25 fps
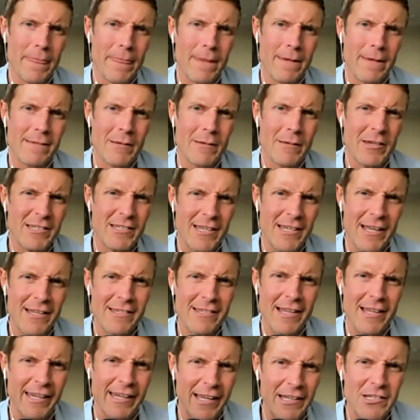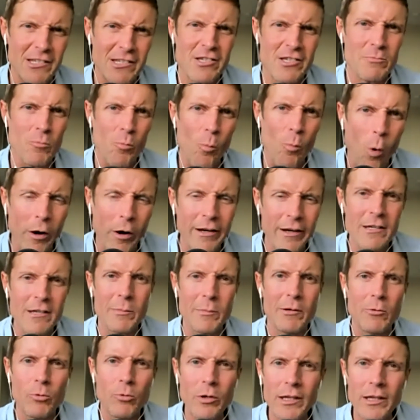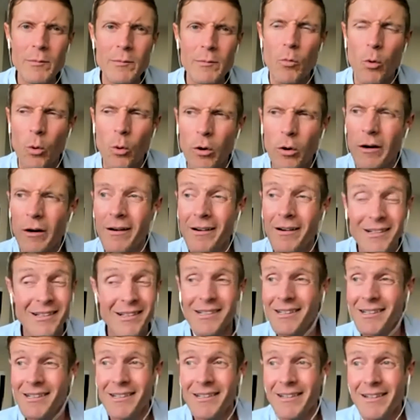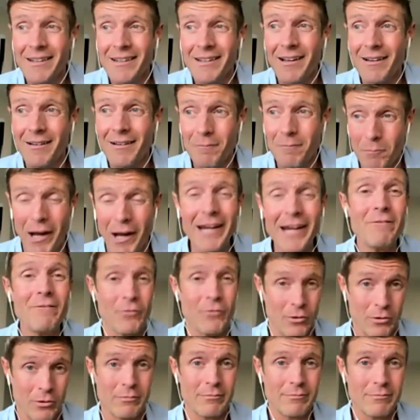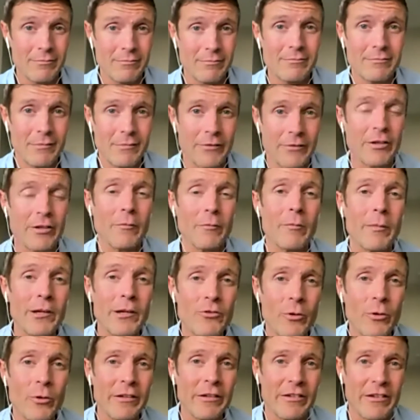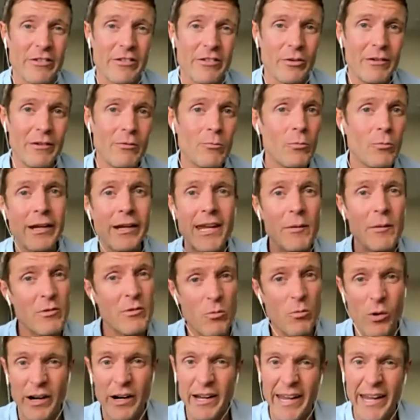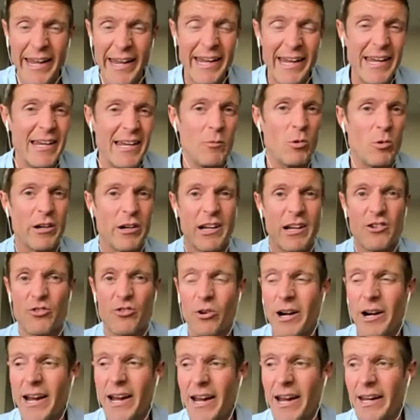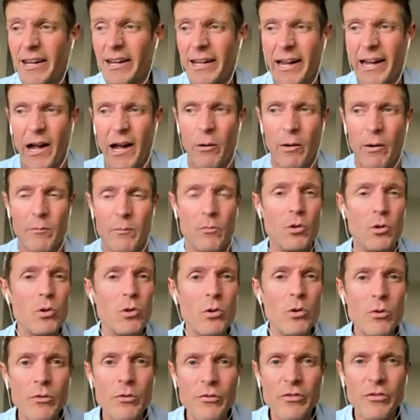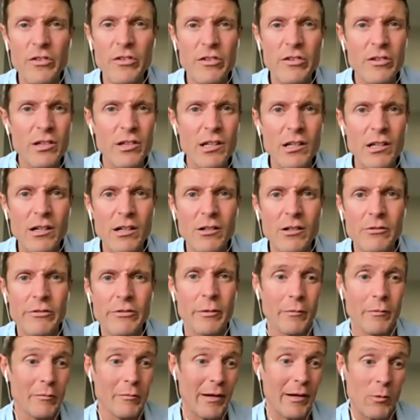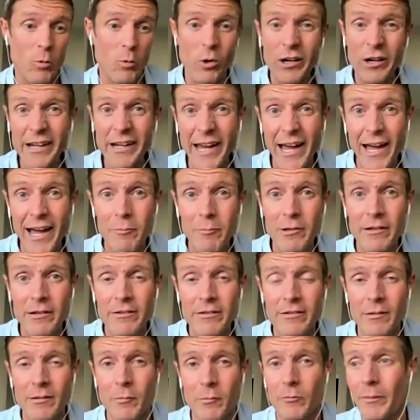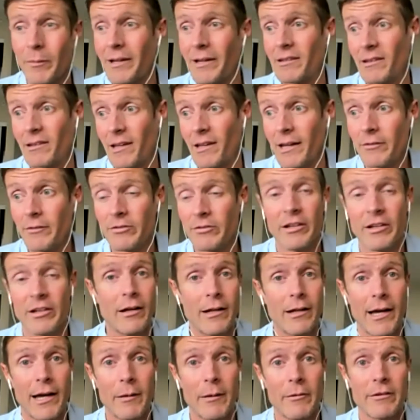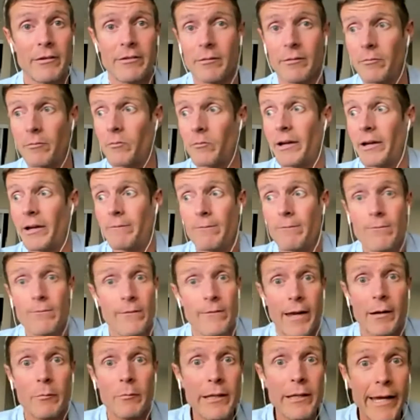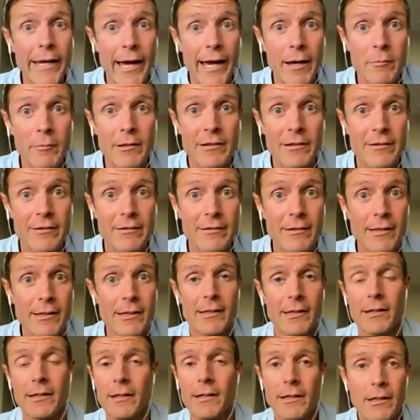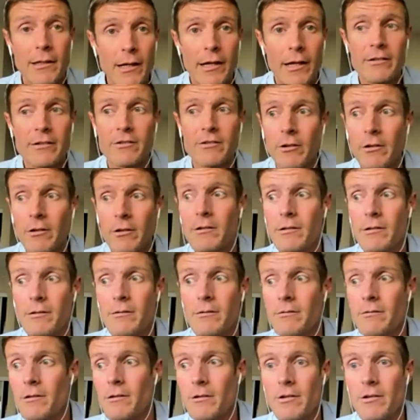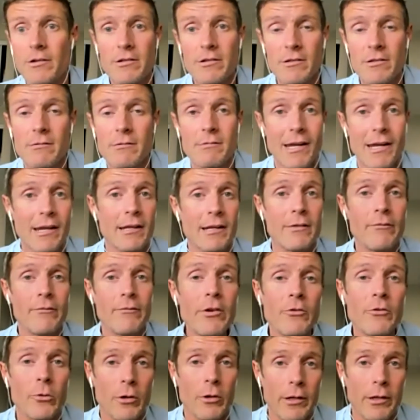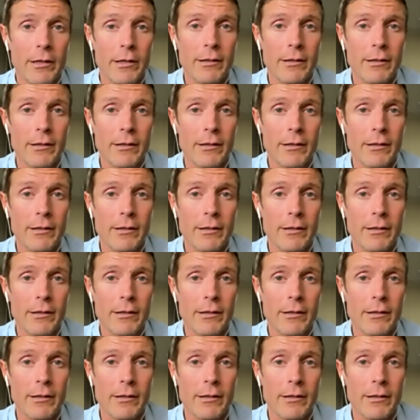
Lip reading: Does that make sense? Like I just wanted to be really more mindful of some of my choices. So even when it came to what I ate, what I drank, how I moved, some of my work habits, some of my lifestyle habits, some of my family habits, I started to just take an inventory.